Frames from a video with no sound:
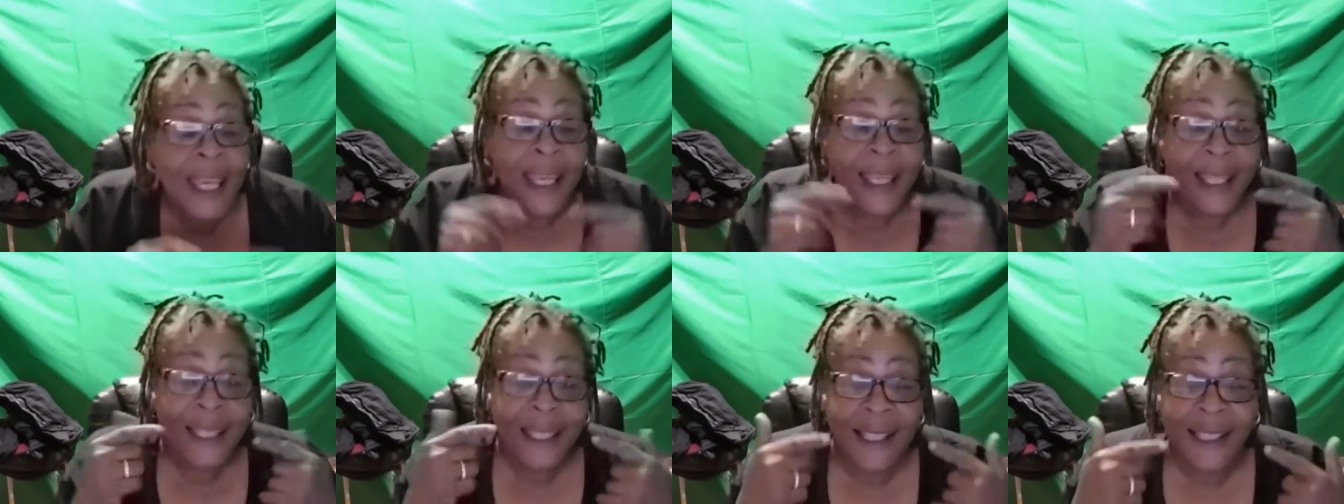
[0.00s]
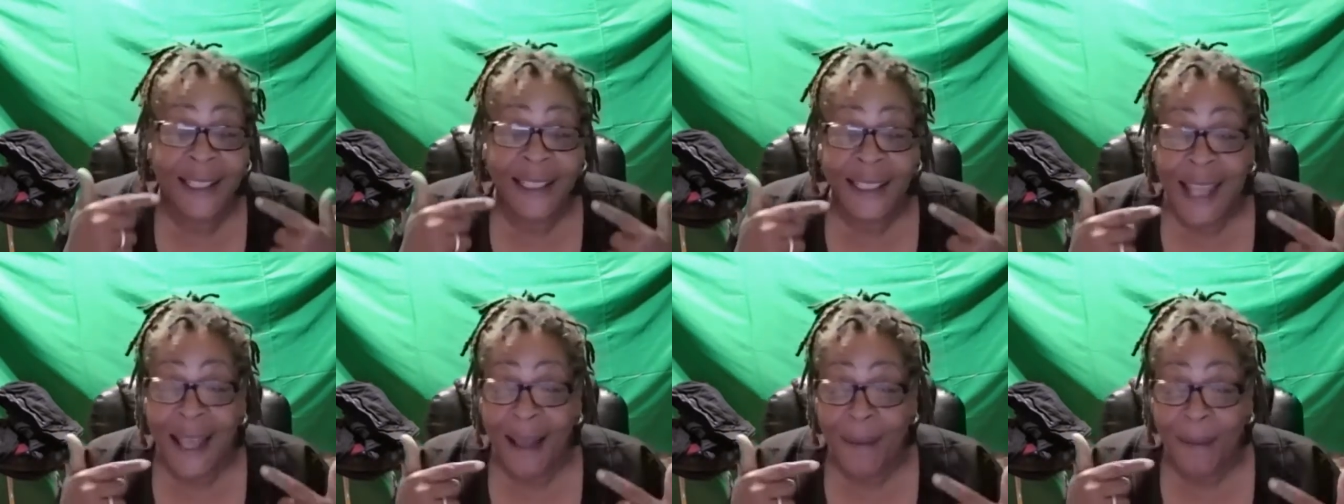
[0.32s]
And
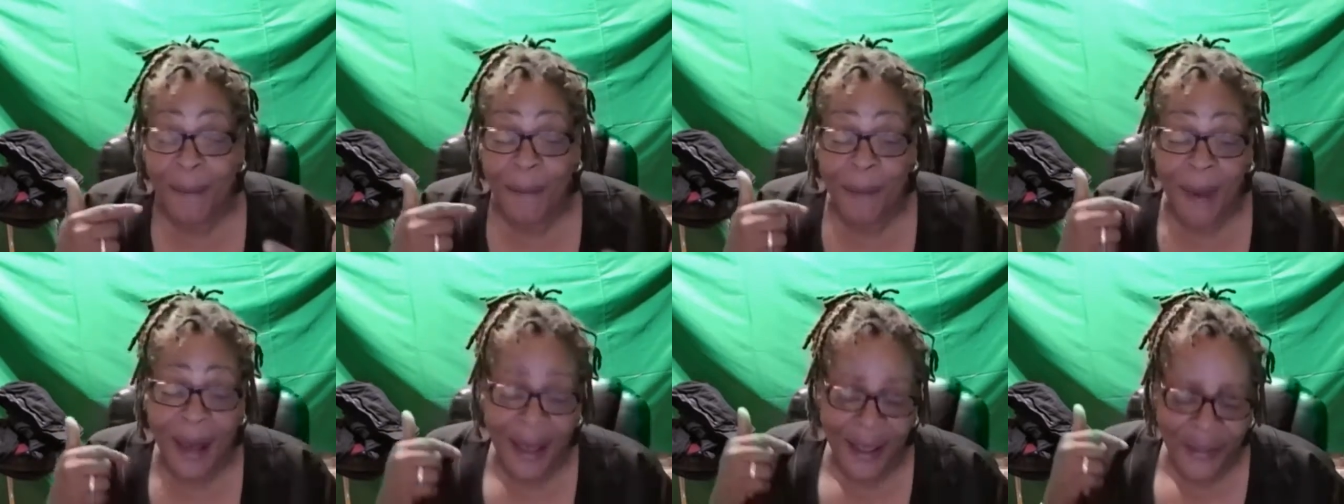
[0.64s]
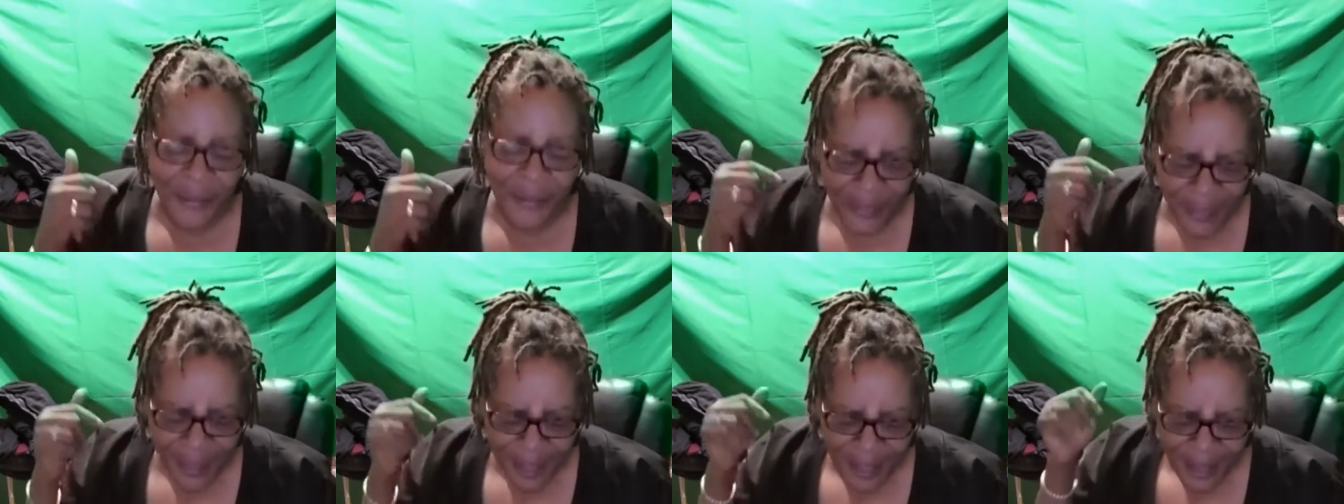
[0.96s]
it's not my
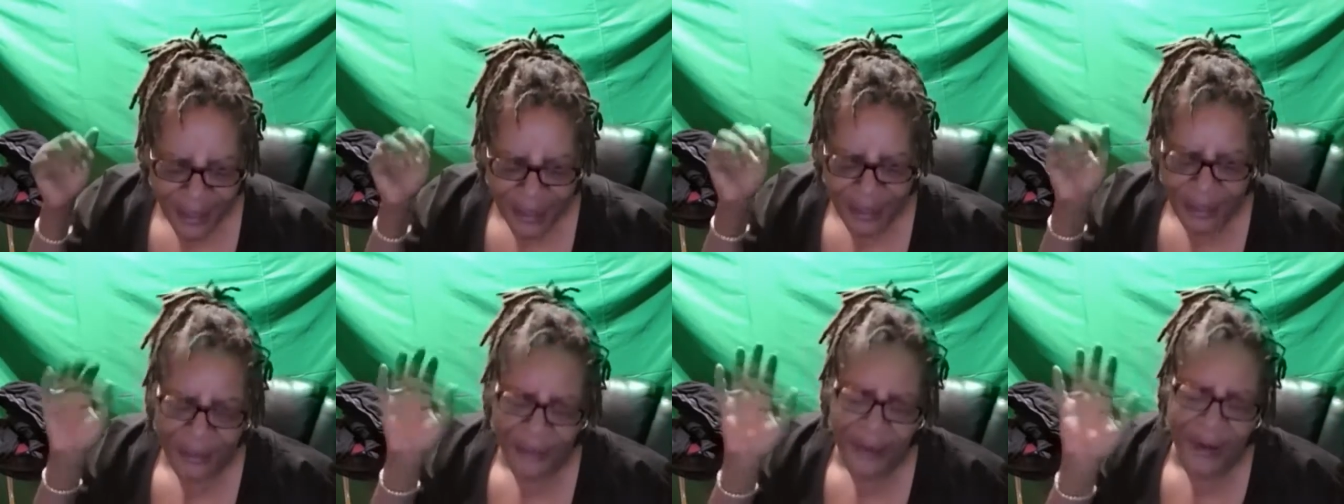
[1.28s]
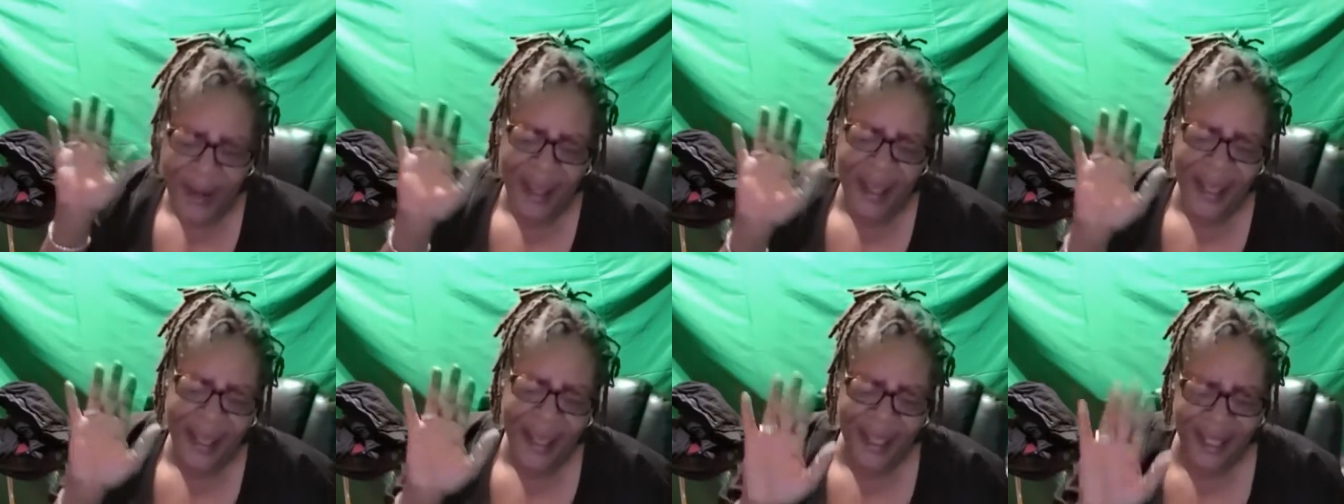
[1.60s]
fate
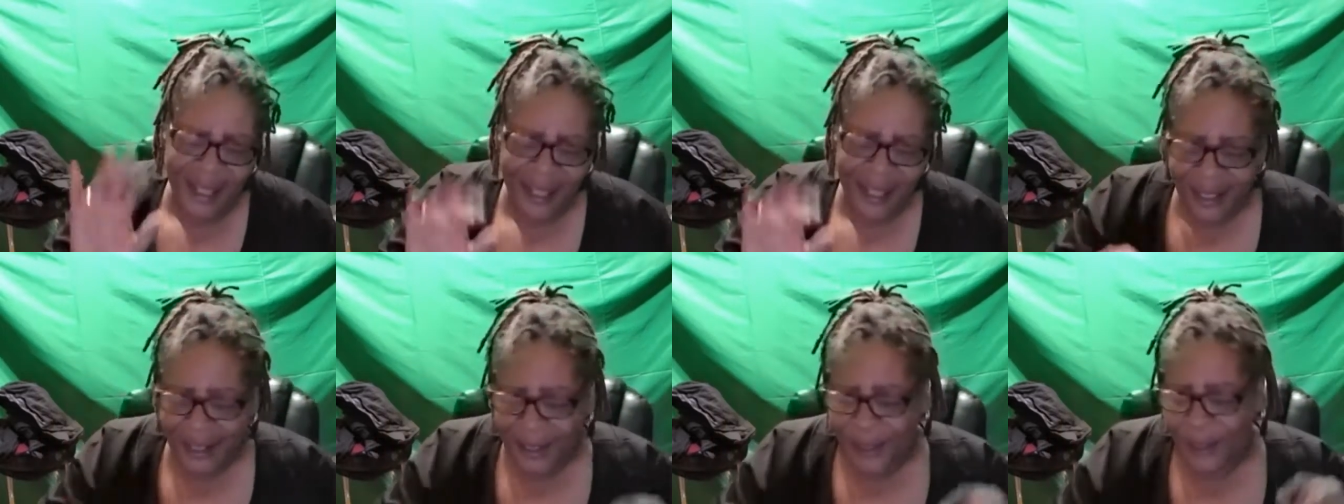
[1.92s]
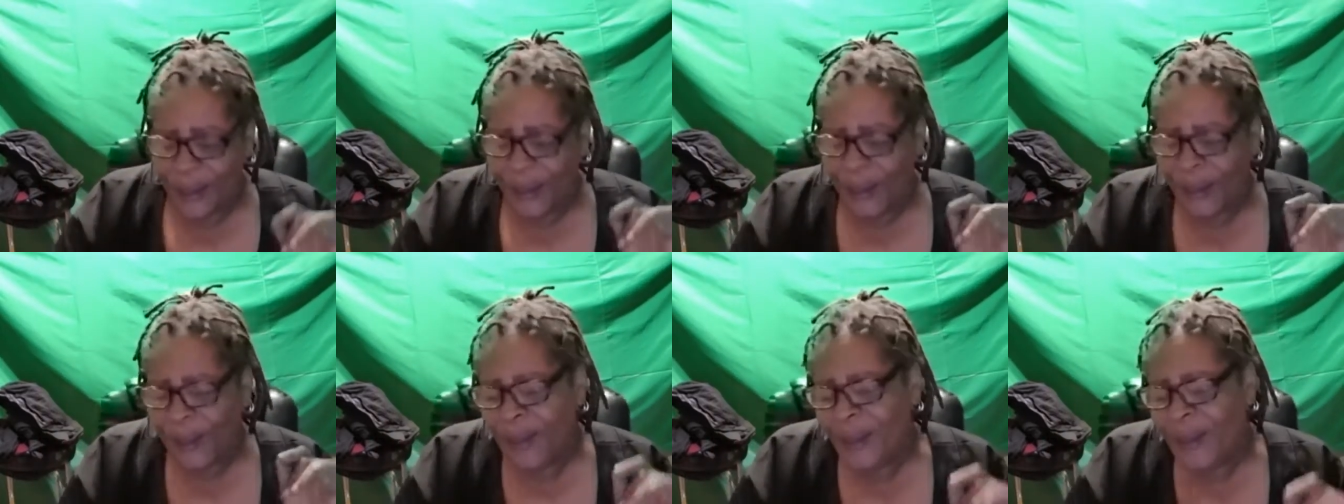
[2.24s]
trying
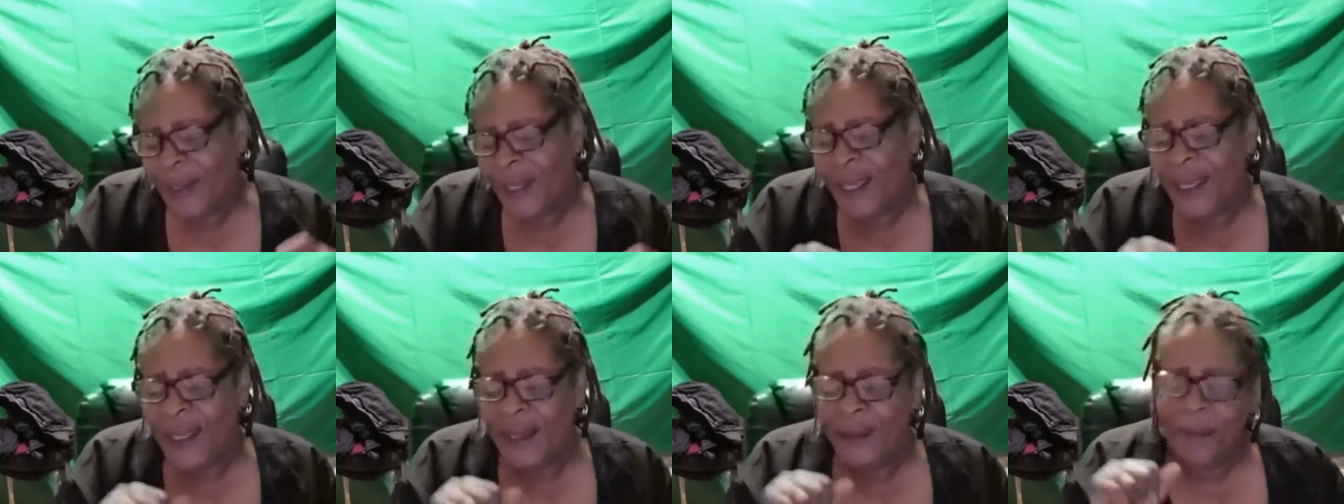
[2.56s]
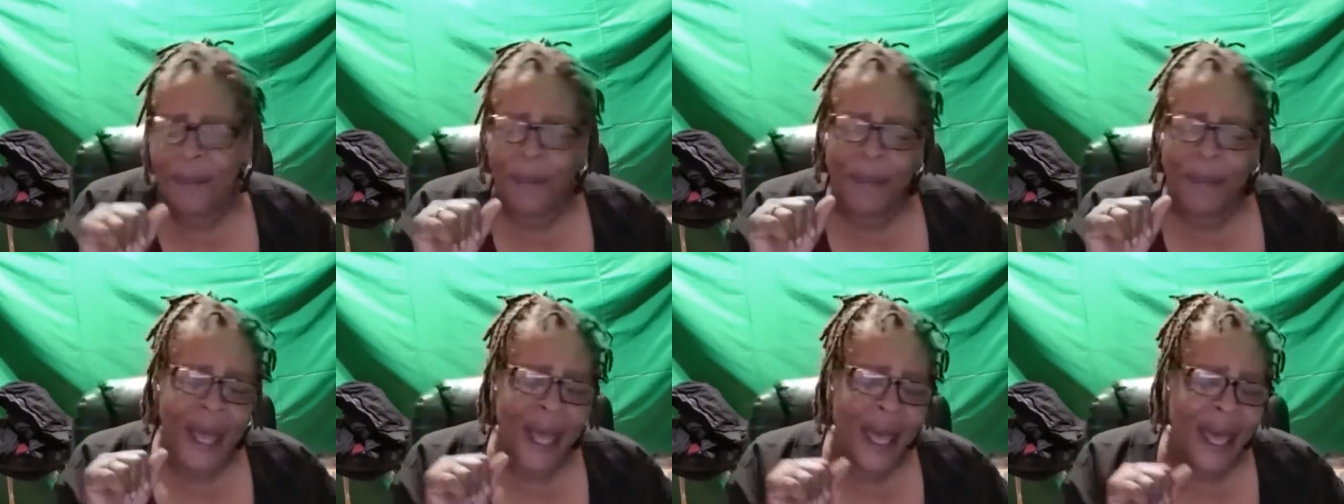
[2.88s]
to get
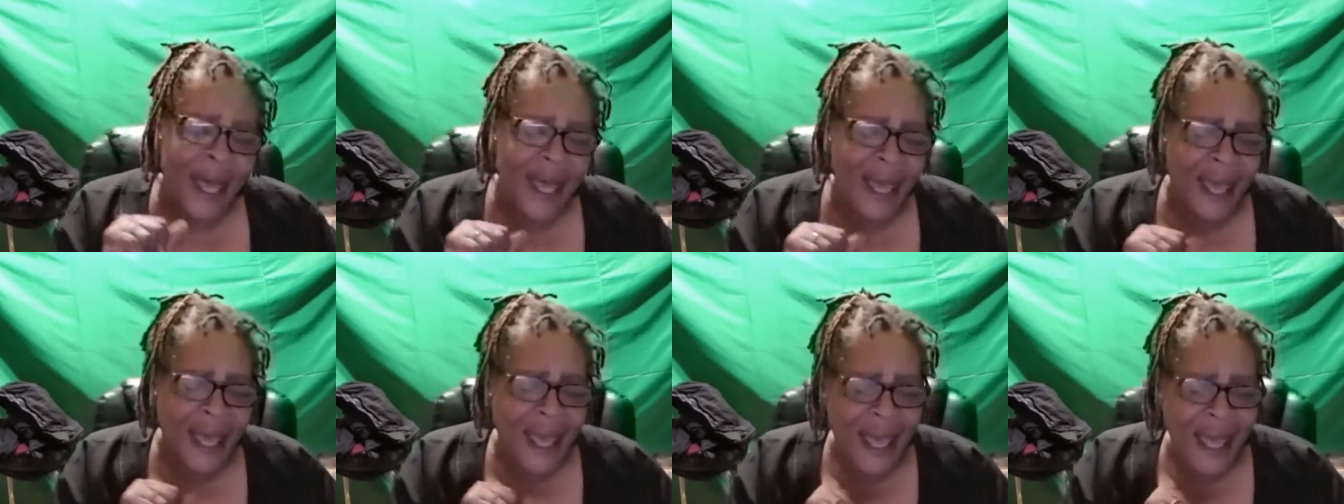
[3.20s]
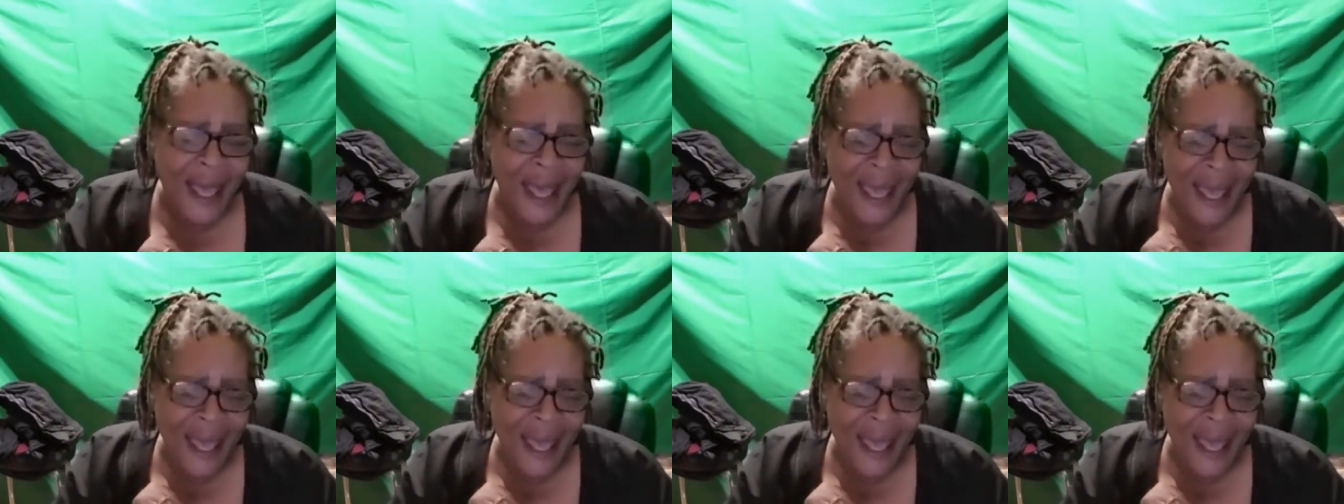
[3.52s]
back.